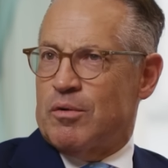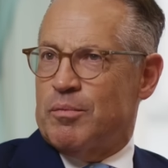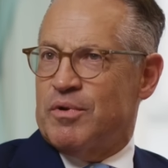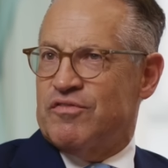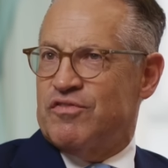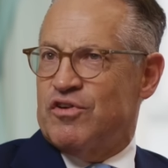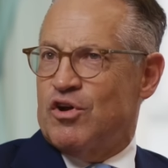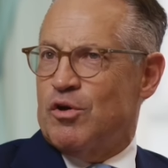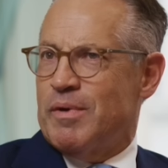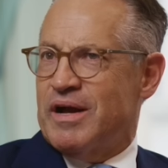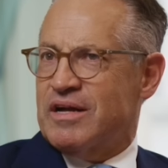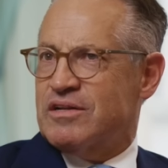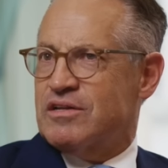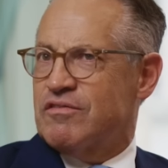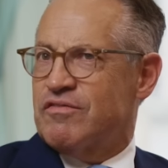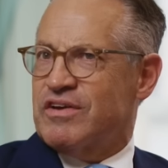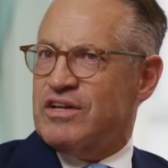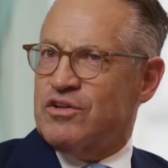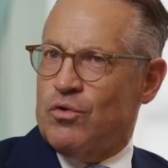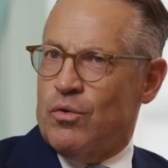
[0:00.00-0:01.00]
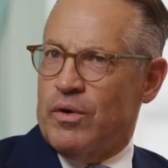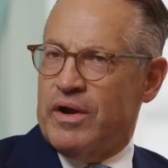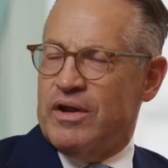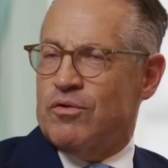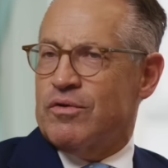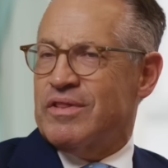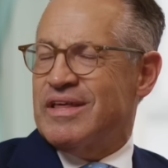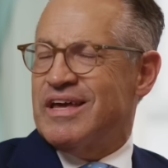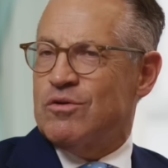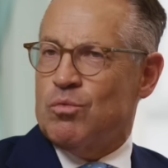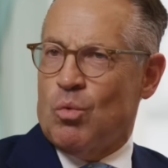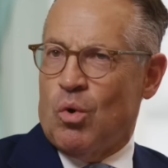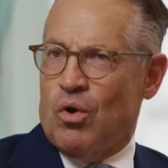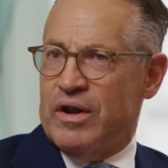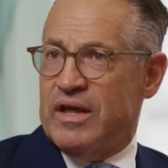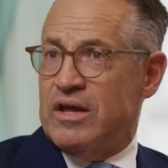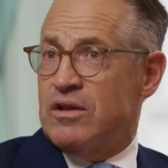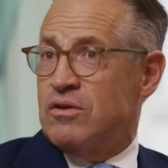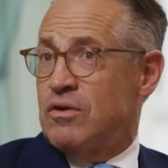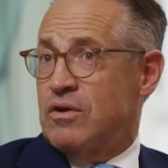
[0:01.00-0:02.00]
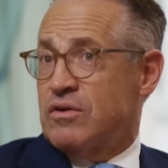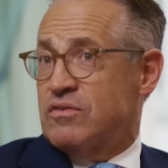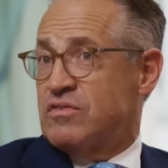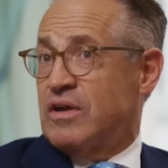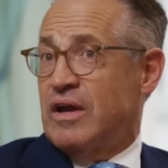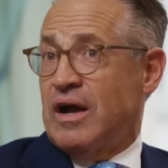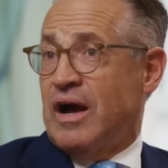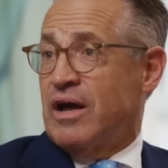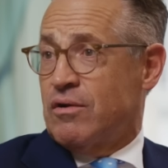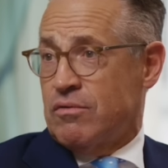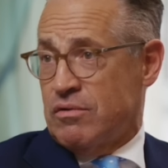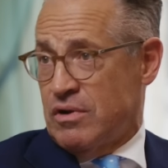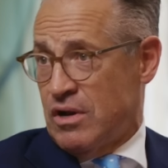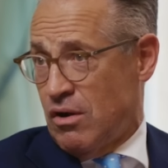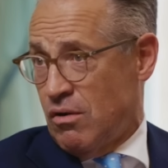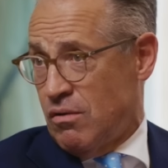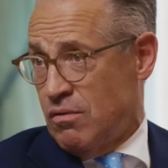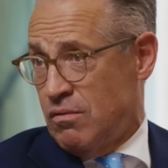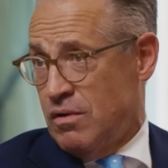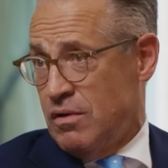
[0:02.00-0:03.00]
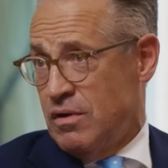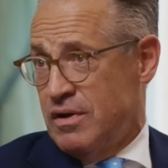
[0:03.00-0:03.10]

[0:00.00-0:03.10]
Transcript: But if you go back to the Victorian or the Edwardian, you could say, I don't know.